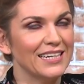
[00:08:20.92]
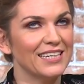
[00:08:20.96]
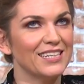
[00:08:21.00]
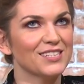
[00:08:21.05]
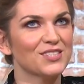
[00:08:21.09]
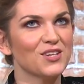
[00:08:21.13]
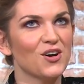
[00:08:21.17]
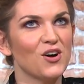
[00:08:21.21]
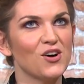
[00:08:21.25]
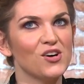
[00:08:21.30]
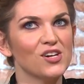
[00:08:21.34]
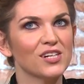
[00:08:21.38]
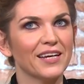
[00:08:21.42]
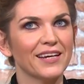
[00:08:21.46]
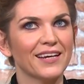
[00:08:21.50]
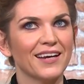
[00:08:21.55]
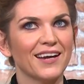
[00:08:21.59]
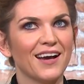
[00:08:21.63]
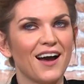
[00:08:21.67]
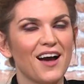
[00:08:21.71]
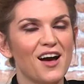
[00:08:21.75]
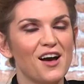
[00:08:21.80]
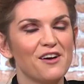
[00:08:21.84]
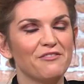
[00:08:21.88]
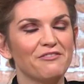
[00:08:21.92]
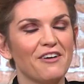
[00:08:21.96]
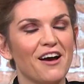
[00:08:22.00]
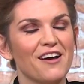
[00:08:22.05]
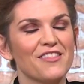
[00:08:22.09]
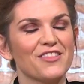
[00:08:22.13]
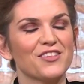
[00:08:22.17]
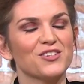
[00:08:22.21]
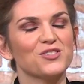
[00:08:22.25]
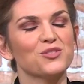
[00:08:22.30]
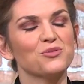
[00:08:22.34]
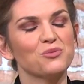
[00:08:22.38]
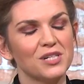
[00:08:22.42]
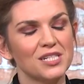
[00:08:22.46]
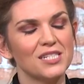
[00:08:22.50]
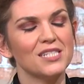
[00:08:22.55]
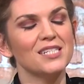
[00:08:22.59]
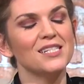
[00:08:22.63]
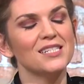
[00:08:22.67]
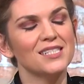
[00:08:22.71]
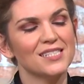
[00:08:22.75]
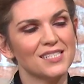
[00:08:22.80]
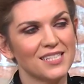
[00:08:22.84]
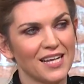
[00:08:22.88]
It is all kicking off on
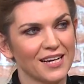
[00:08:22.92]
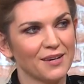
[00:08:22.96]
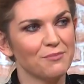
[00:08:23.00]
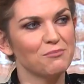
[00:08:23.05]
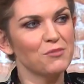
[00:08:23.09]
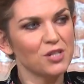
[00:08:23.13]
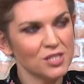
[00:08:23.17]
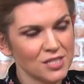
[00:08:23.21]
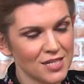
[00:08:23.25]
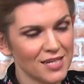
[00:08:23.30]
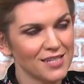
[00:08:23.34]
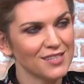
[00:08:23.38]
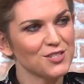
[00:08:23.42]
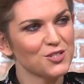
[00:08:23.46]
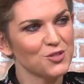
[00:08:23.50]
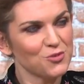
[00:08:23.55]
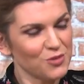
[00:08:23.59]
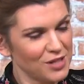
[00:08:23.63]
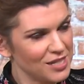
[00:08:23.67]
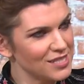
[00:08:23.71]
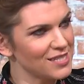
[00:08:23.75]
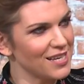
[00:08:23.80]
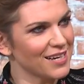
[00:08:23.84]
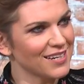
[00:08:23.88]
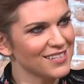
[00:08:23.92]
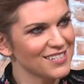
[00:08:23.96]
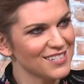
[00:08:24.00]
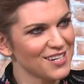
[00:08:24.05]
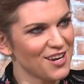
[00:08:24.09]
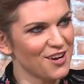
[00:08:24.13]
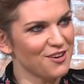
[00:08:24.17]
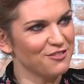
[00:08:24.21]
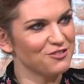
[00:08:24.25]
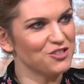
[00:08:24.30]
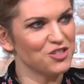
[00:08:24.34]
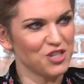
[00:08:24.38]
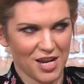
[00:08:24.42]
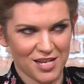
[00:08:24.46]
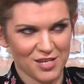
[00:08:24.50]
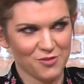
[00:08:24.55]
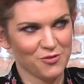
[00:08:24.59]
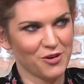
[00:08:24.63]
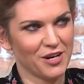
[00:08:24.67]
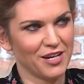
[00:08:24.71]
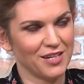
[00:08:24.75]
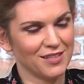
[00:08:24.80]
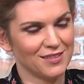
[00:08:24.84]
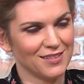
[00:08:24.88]
the Monday, the 22nd of January.